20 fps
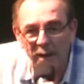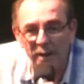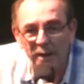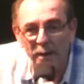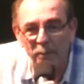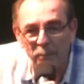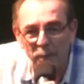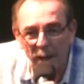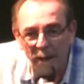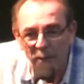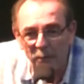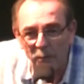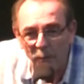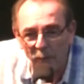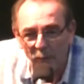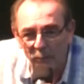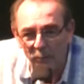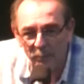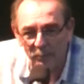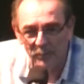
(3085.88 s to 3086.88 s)
in the
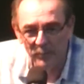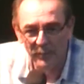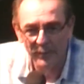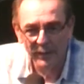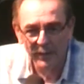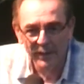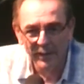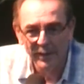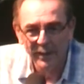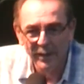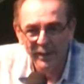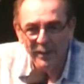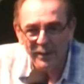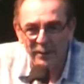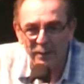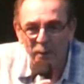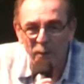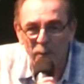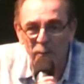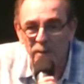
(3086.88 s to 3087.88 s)
bedroom.
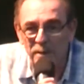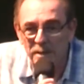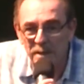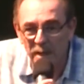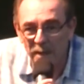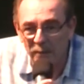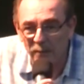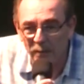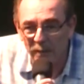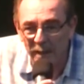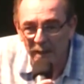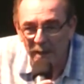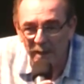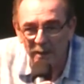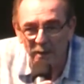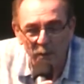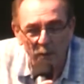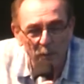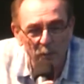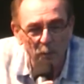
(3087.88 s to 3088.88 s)
No
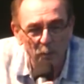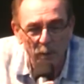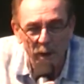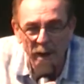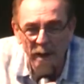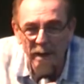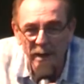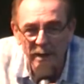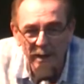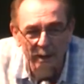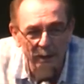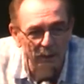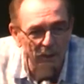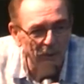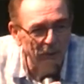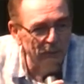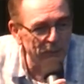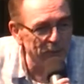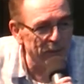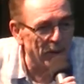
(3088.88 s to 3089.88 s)
TV, no
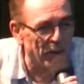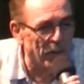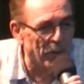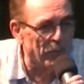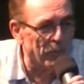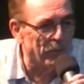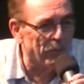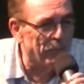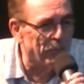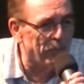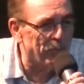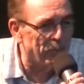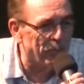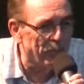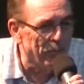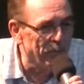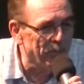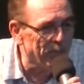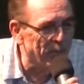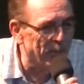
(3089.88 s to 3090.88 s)
radio, no
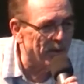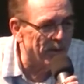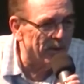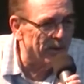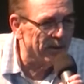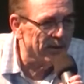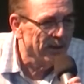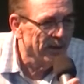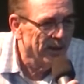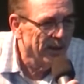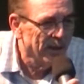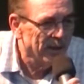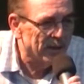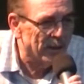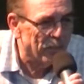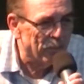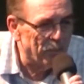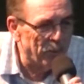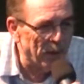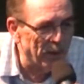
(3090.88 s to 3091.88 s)
uh,
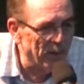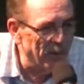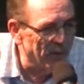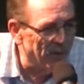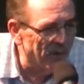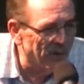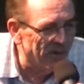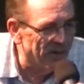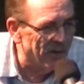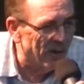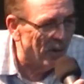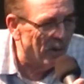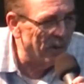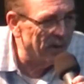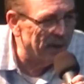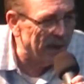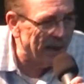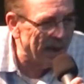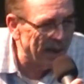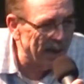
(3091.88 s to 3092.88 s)
computer, no
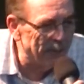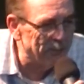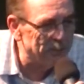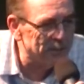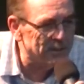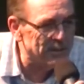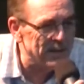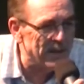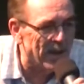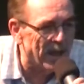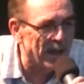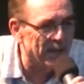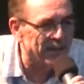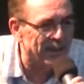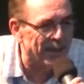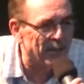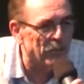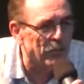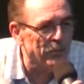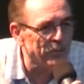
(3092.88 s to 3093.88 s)
games,
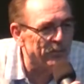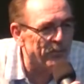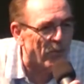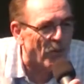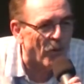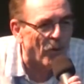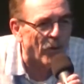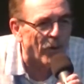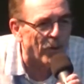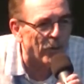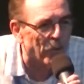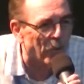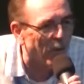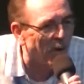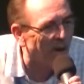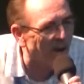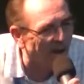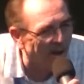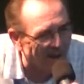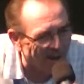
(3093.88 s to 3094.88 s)
nothing. Four
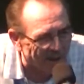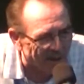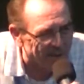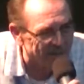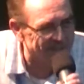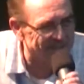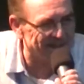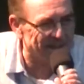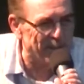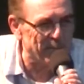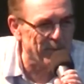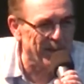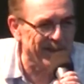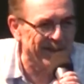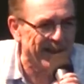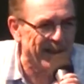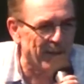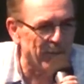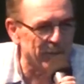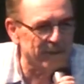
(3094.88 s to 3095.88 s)
walls. I
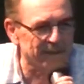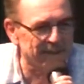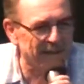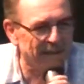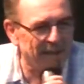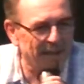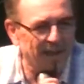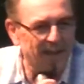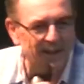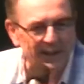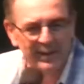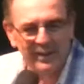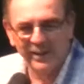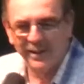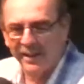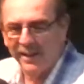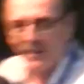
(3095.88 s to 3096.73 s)
mean, that was it.